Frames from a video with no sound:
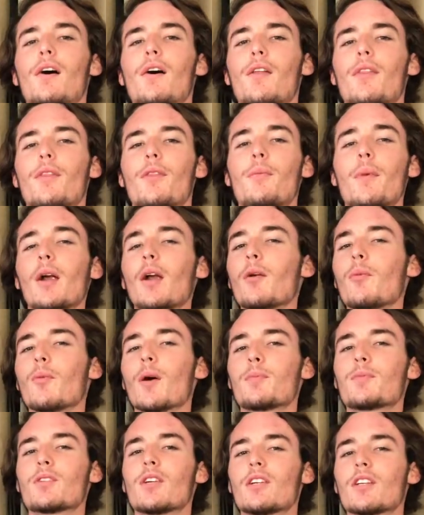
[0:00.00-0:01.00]
The
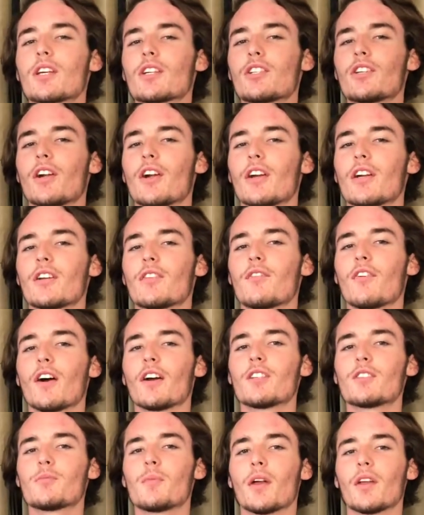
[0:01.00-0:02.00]
Merriam-Webster Dictionary
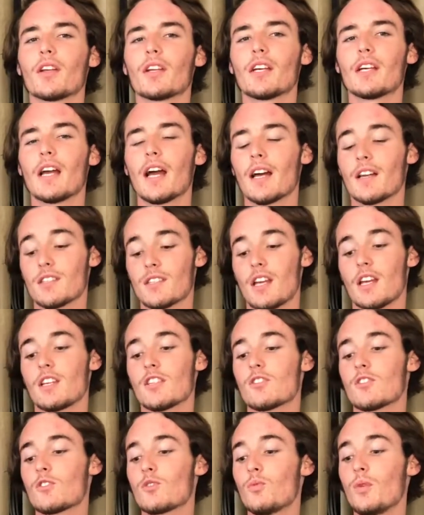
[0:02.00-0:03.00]
defines melody as a
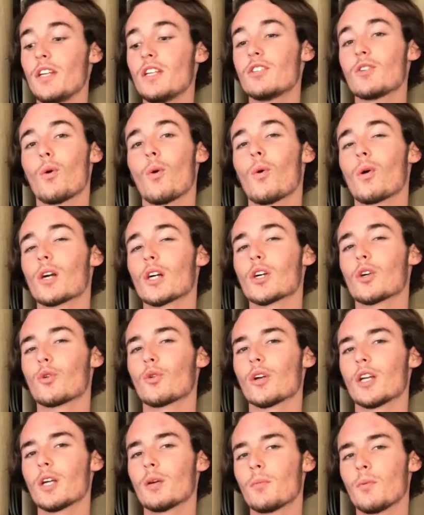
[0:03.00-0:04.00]
sweet or
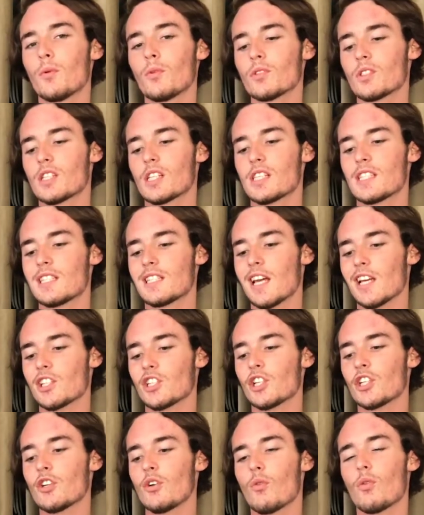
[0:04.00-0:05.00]
agreeable
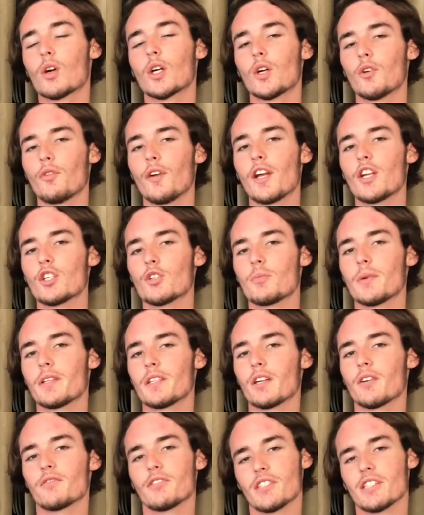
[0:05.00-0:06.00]
succession or arrangement
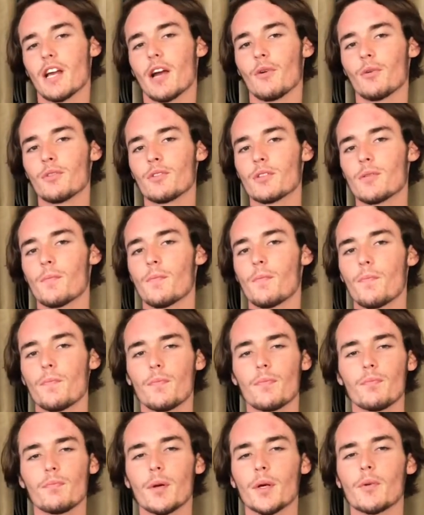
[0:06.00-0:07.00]
of sounds.
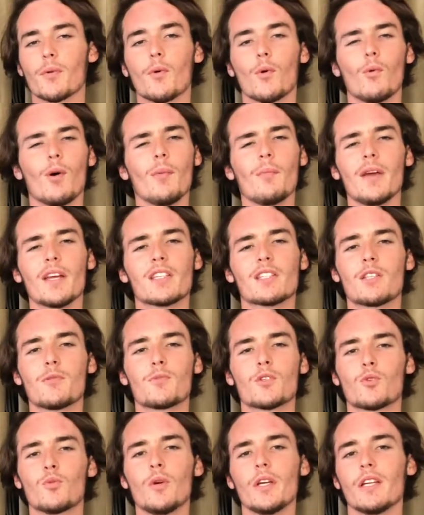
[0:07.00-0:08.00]
But what makes them
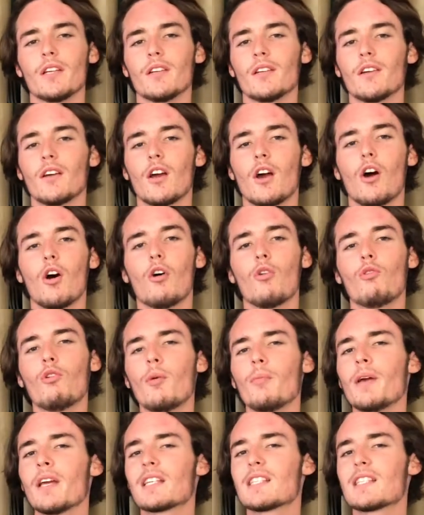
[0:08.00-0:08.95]
sweet? What makes